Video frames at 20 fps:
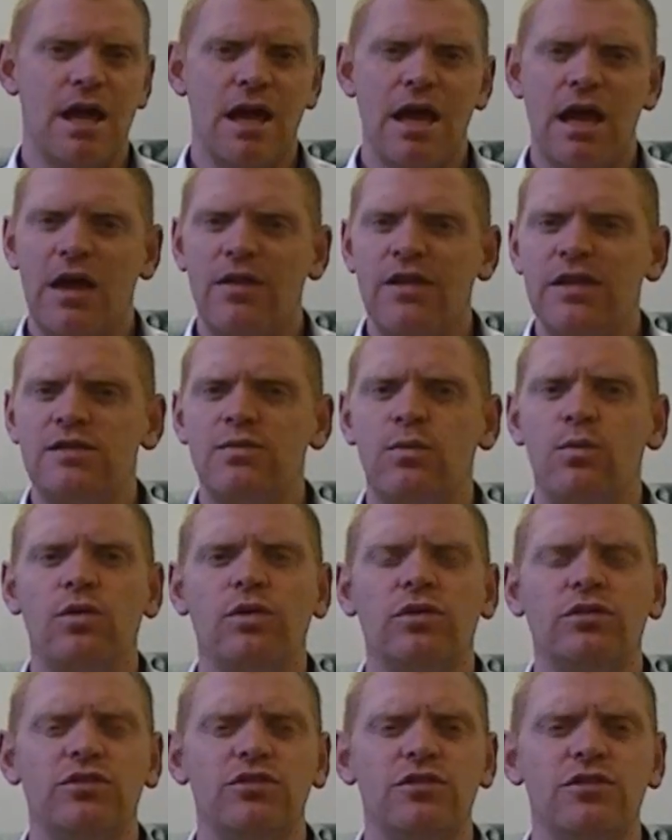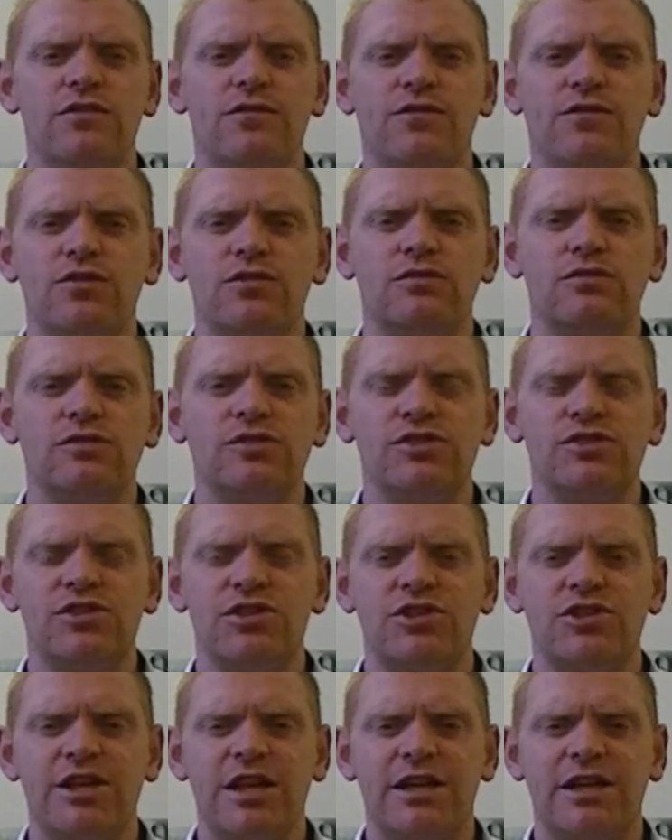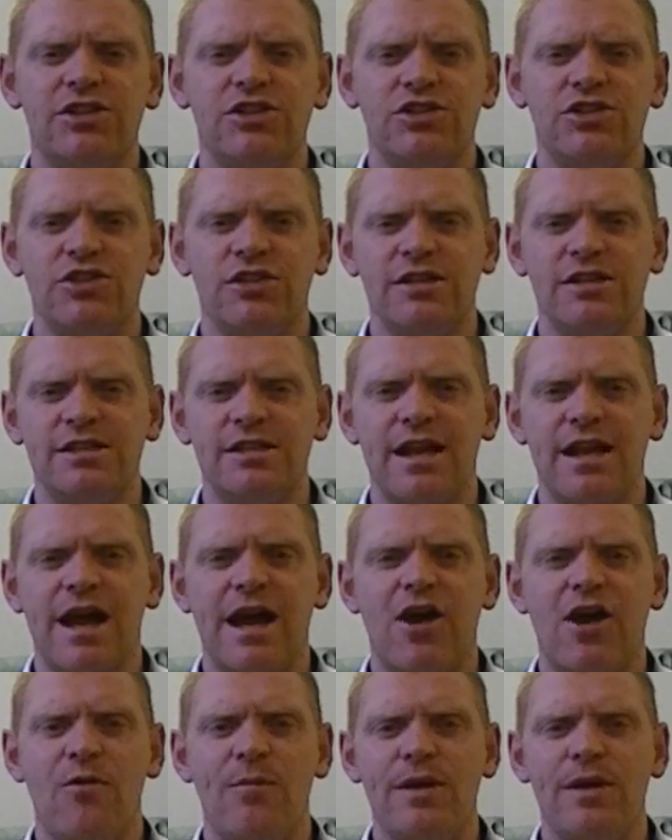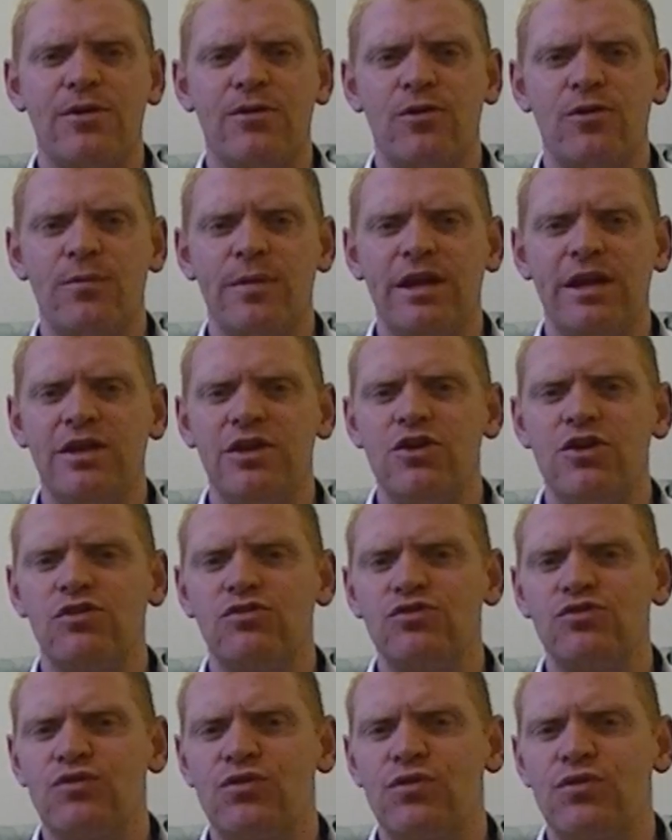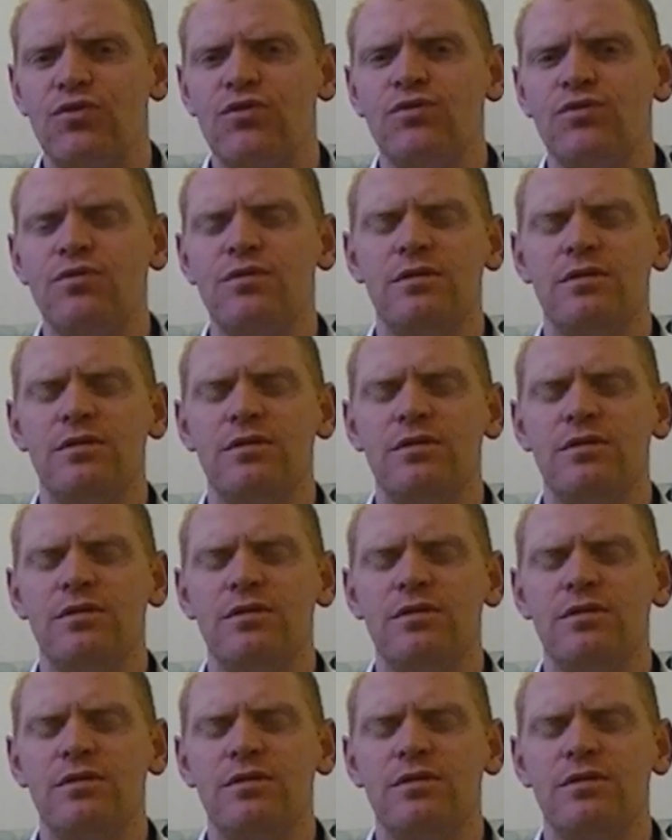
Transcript: And this wonderful suggestion is now becoming your true,